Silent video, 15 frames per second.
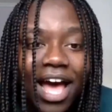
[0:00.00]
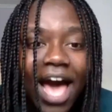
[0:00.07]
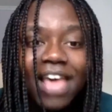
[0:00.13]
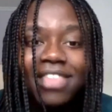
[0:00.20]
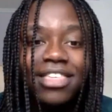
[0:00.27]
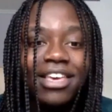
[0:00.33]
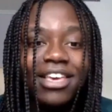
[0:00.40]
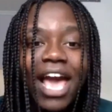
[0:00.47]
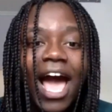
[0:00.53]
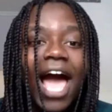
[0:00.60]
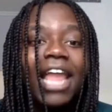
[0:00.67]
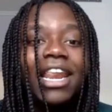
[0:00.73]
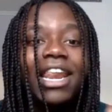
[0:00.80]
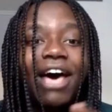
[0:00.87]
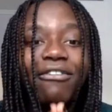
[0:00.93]
I think
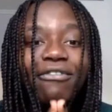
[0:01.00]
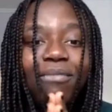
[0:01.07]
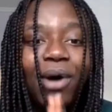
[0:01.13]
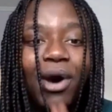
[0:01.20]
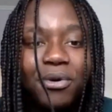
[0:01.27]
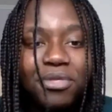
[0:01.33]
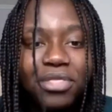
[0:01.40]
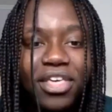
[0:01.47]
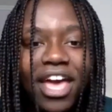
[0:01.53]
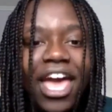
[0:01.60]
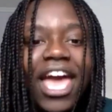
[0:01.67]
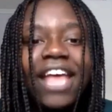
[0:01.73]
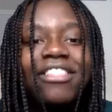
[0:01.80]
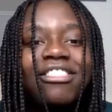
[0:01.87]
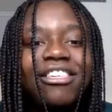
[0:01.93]
I love both.
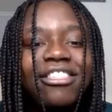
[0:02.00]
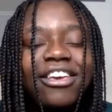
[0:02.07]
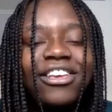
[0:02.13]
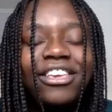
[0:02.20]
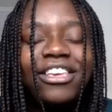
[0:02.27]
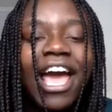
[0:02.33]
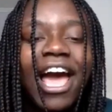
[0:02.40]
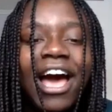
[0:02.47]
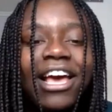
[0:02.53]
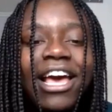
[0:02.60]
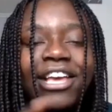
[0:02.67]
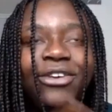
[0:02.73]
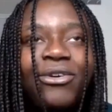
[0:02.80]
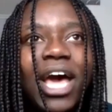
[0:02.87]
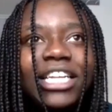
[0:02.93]
And yeah,
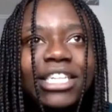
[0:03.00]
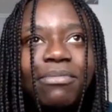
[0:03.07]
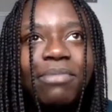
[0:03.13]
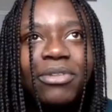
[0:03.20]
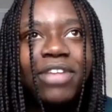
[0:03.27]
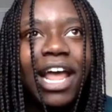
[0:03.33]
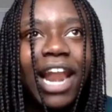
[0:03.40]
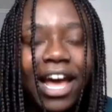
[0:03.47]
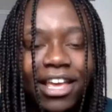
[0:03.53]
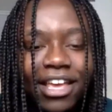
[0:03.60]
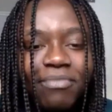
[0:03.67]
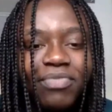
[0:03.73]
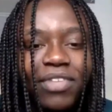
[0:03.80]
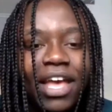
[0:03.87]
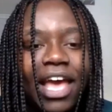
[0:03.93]
you asked about Talang.